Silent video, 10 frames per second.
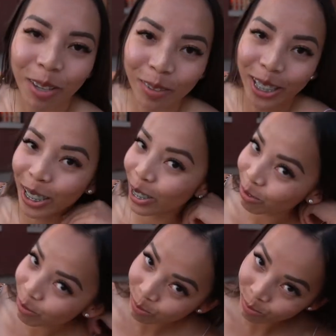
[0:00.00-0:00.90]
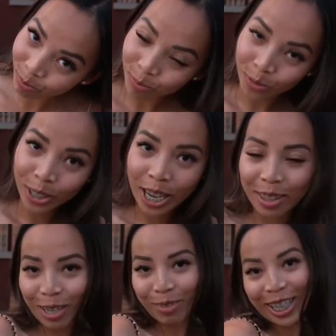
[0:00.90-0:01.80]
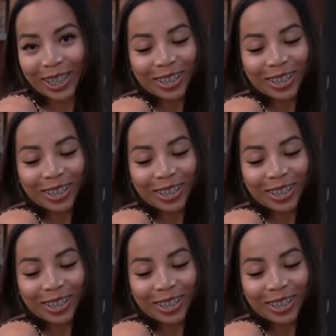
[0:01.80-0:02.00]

my makeup, and then my